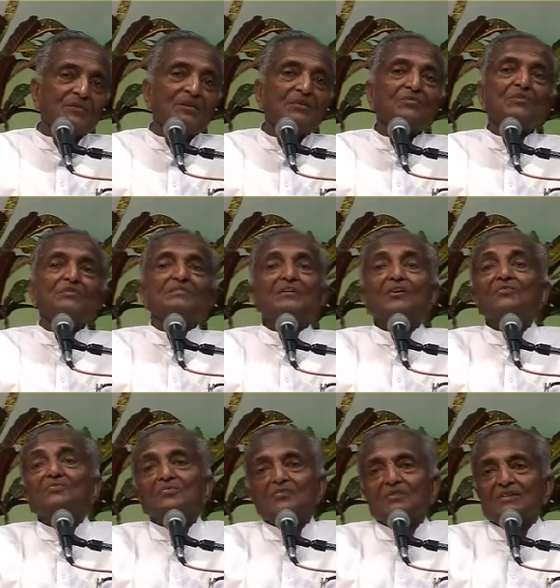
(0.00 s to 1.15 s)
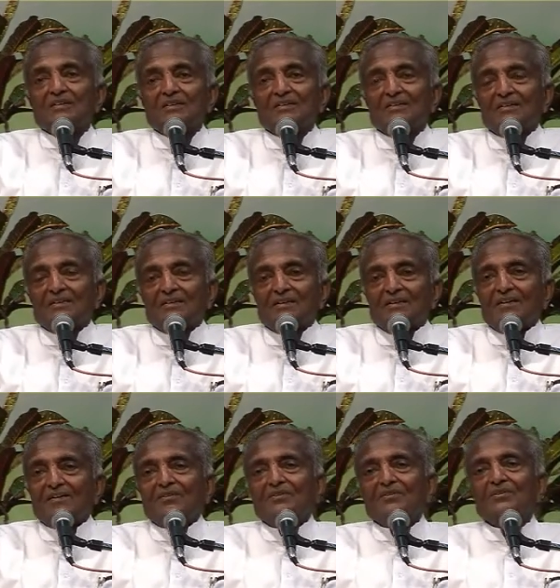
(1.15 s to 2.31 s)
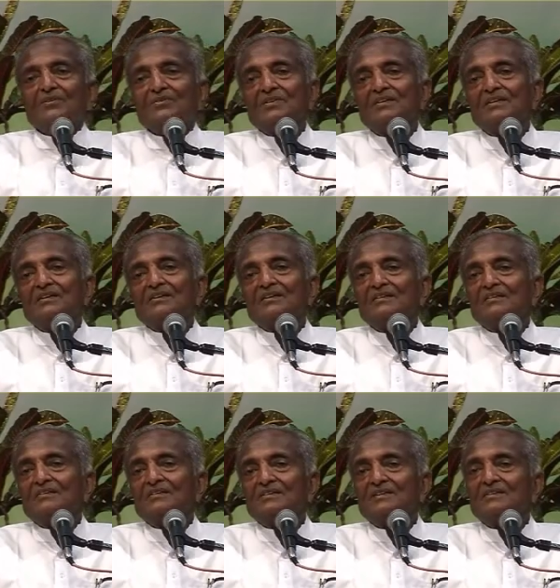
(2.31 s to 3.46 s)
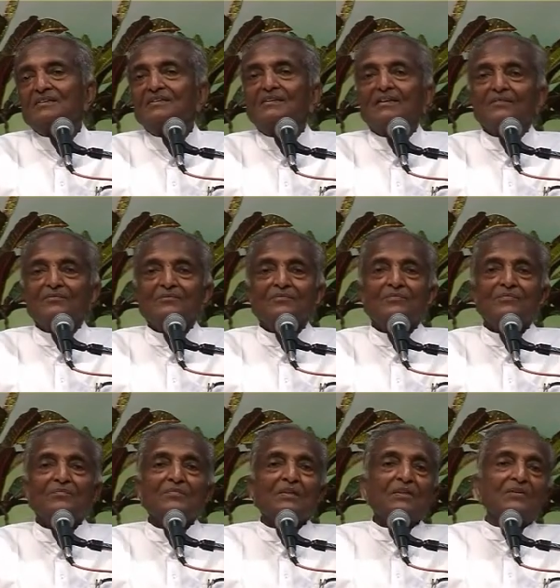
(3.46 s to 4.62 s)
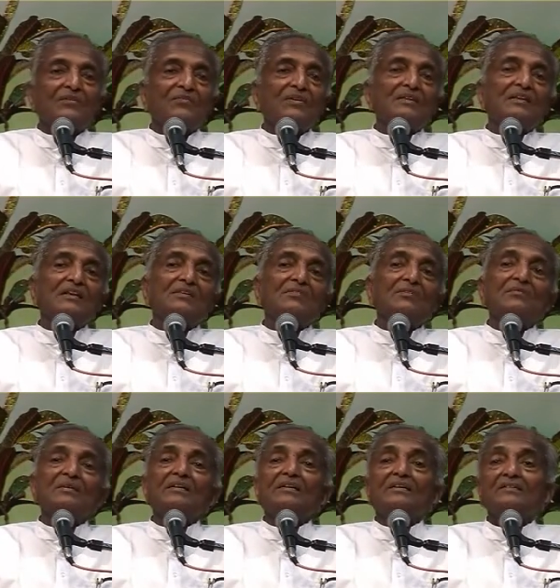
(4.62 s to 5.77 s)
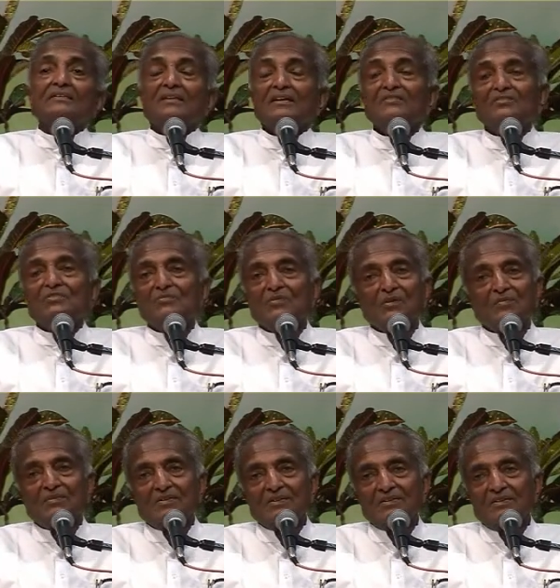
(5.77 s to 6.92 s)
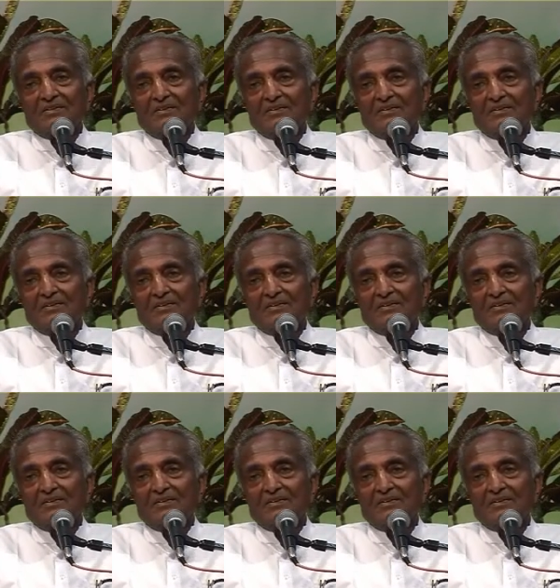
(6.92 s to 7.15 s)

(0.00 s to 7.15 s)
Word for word: It was doubtful, according to Indian condition at that time, whether a woman has right to property.